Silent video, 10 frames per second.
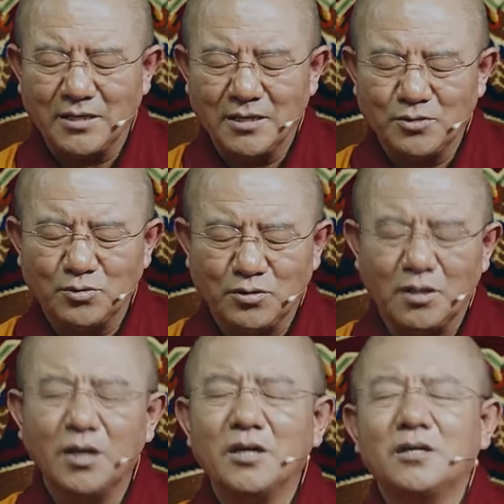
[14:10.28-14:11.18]
The
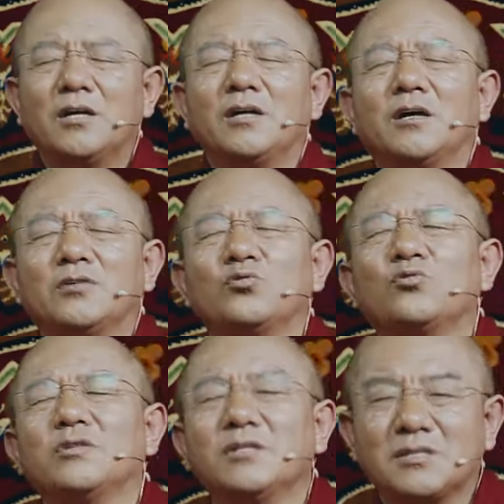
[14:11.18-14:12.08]
mind to which it
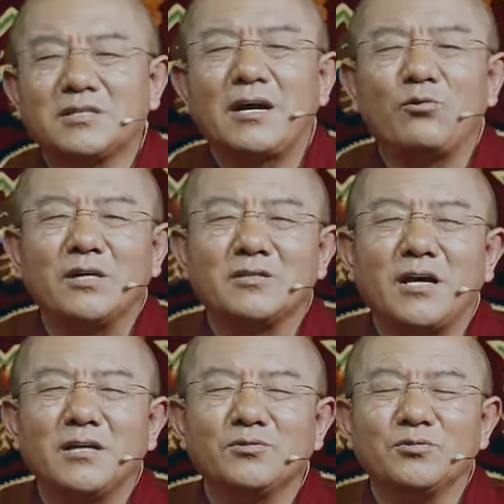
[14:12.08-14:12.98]
appears to when
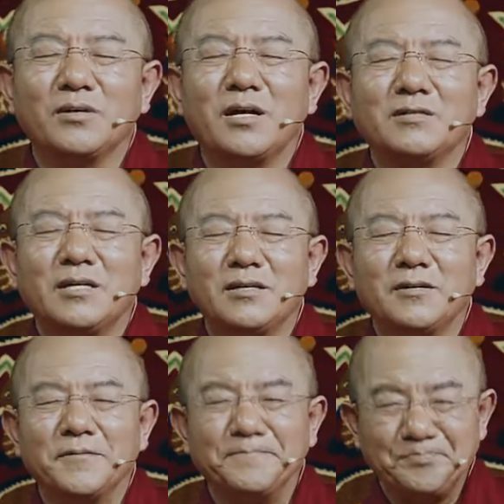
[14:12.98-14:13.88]
examined is not
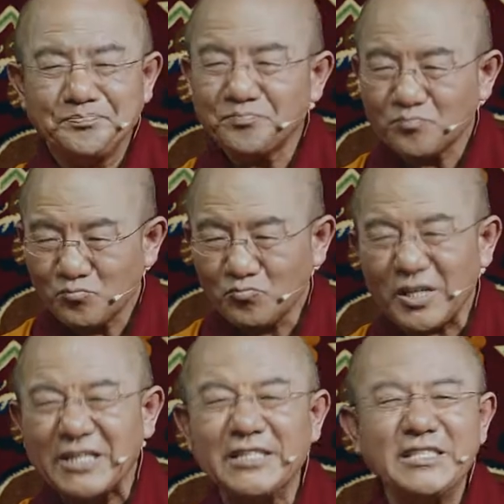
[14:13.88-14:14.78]
found anywhere inside
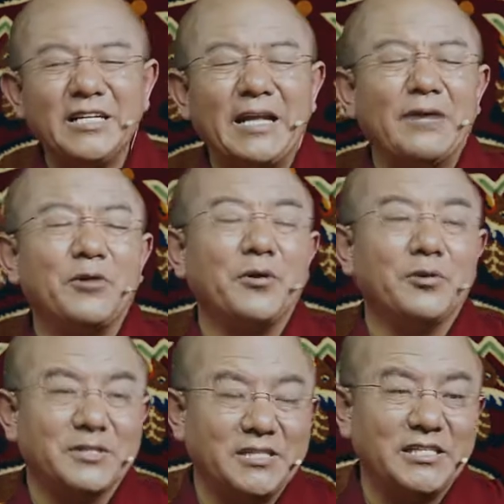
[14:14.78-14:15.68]
or out,
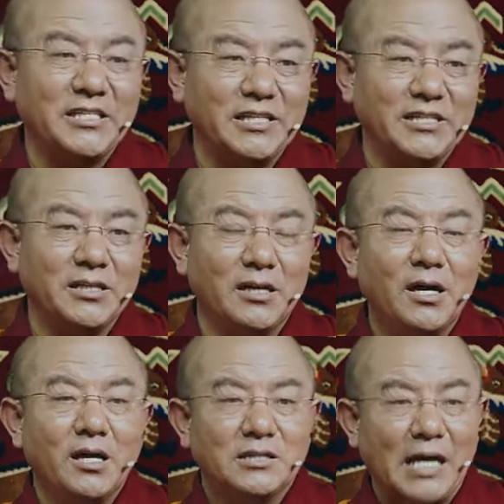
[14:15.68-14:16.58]
since it is
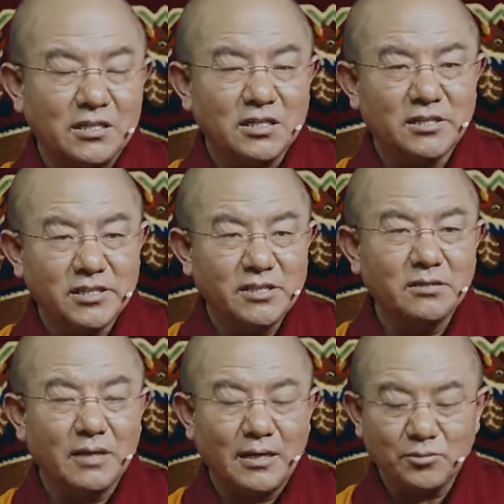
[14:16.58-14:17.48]
devoid of any
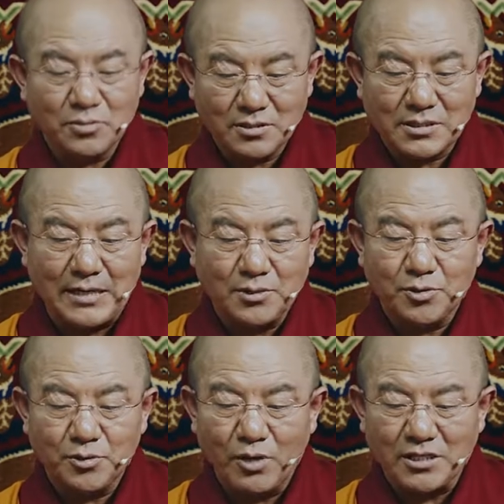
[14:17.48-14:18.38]
basis or root.
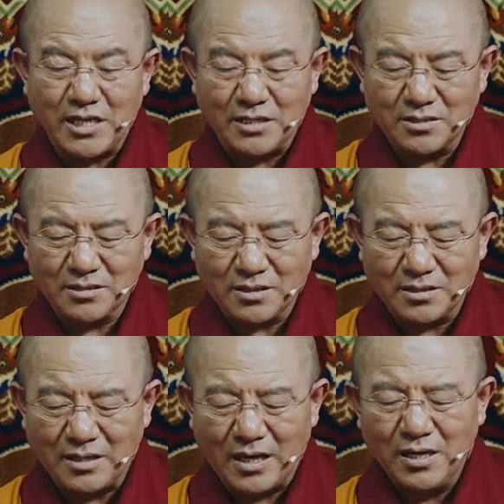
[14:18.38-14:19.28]
What need is
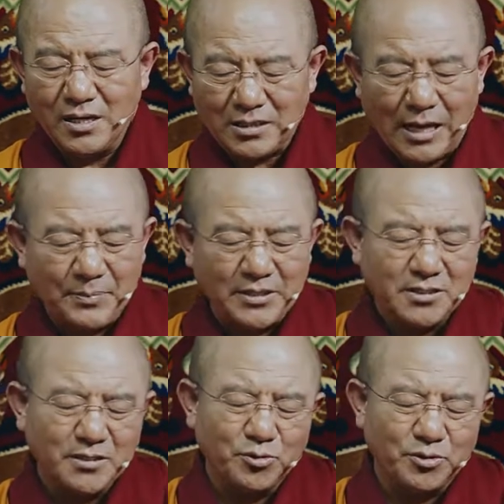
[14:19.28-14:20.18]
there to speak of
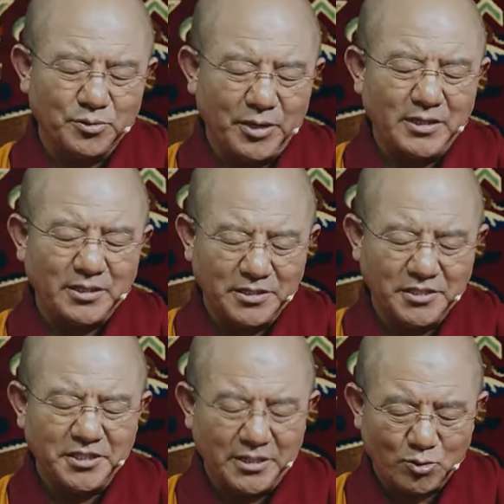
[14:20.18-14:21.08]
what
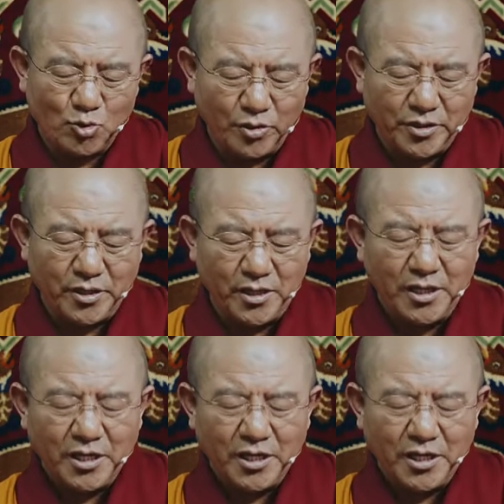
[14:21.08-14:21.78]
appears or not?